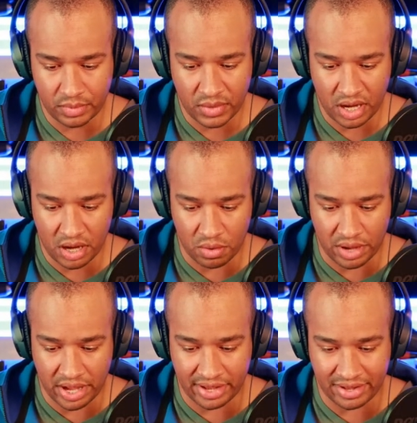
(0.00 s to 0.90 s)

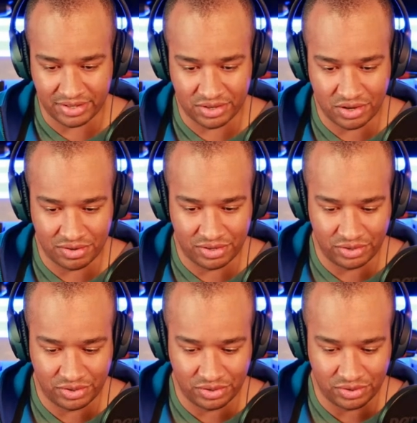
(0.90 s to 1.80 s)
Okay, let's go
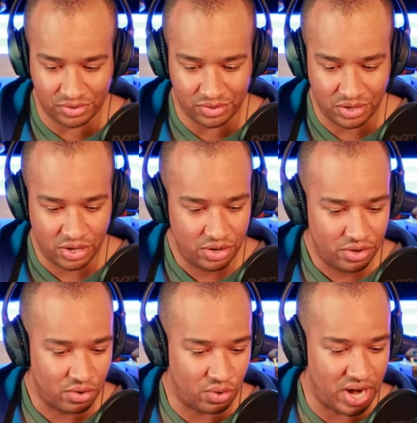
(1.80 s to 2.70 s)
to
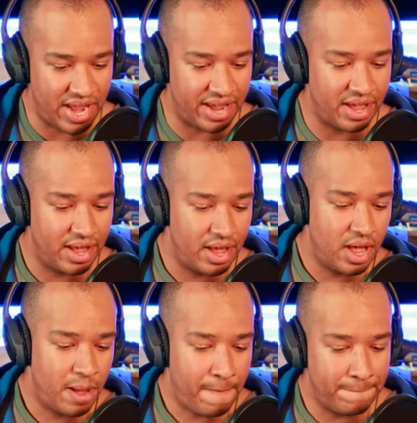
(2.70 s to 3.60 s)
Greg.
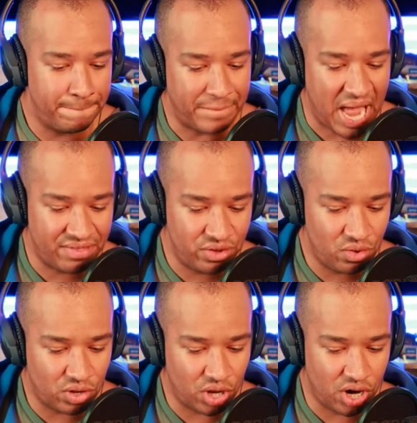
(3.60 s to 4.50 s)
Matthew
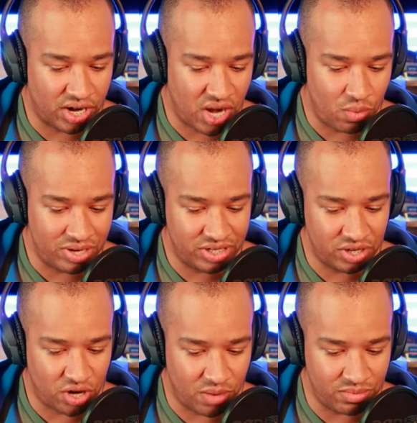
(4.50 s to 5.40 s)
Clark, I went to the
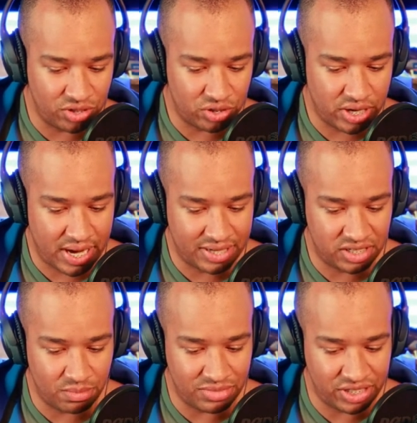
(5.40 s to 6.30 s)
carpentry as a
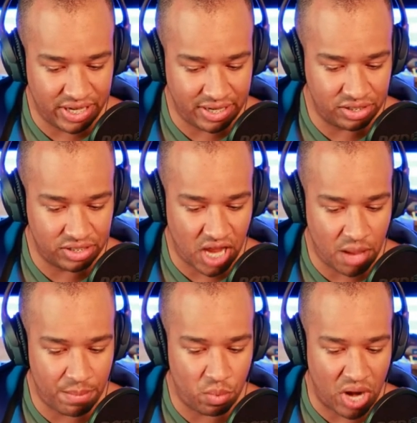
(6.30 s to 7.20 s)
machine shop
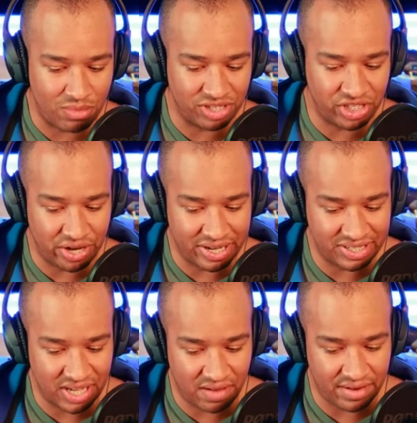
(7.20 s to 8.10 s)
when I was
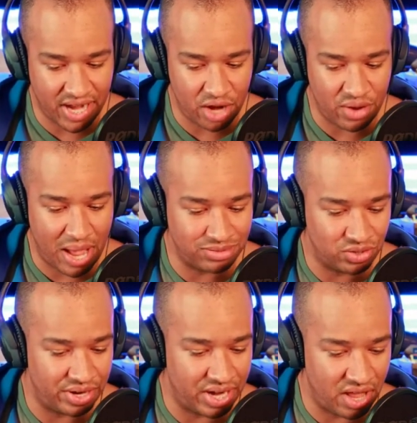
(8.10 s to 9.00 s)
37. I knew
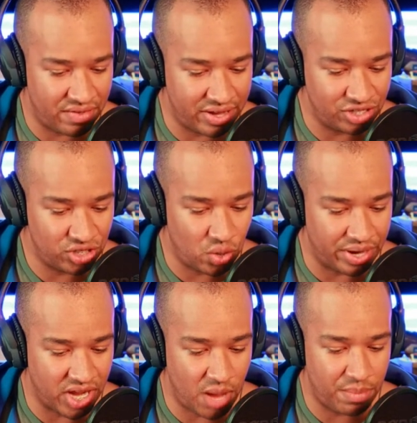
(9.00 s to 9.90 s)
absolutely nothing showing
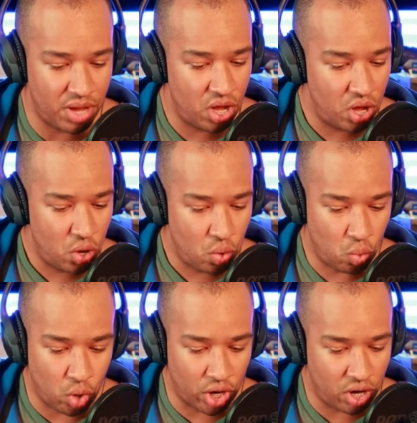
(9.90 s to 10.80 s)
up.
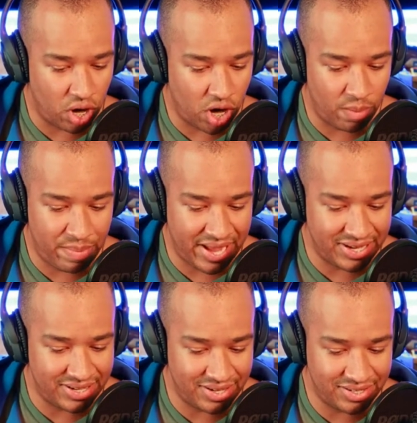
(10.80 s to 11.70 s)
Work hard, pay
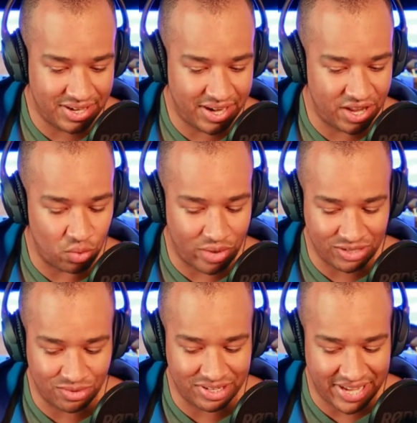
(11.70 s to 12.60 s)
attention, and the rest
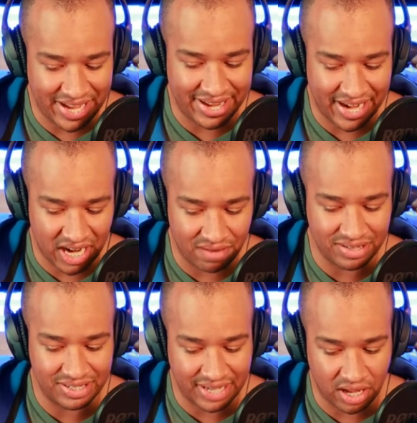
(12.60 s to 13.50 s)
will take care of
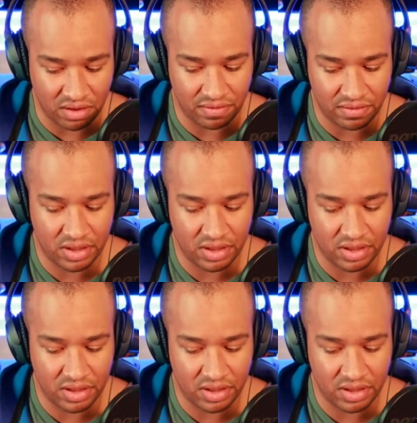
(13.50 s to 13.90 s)
itself.